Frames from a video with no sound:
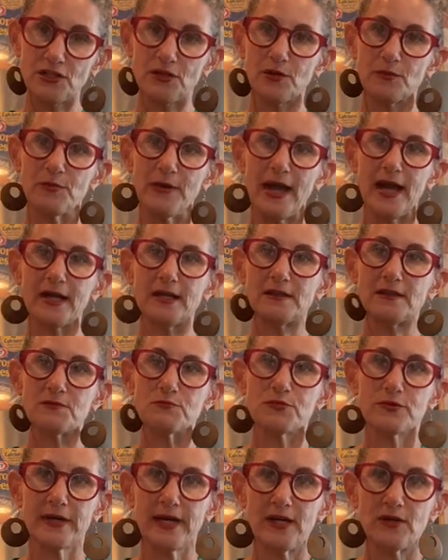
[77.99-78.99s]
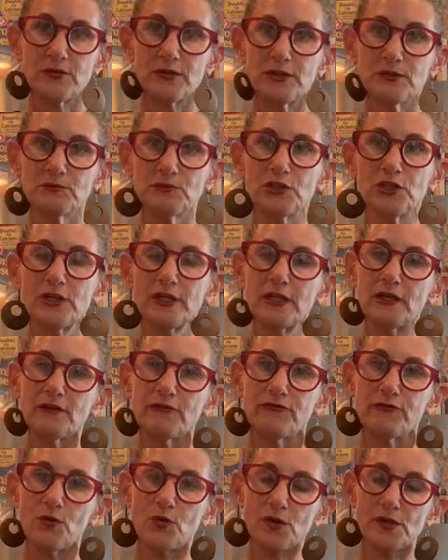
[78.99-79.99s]
or back in the break room looking
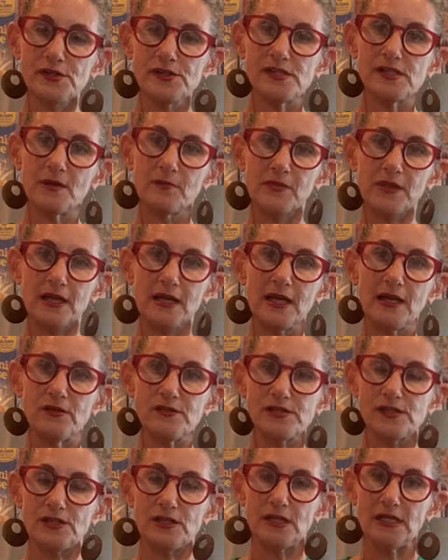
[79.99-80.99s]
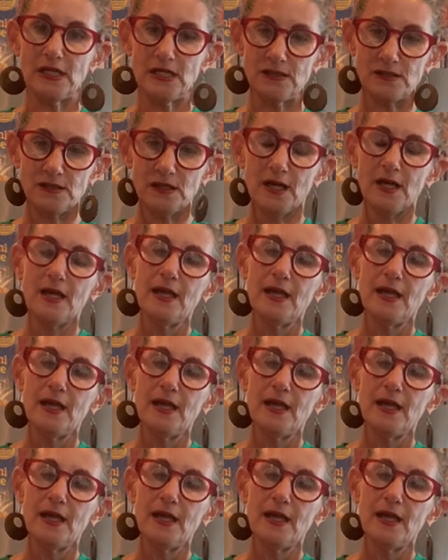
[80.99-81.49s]
for something else to eat.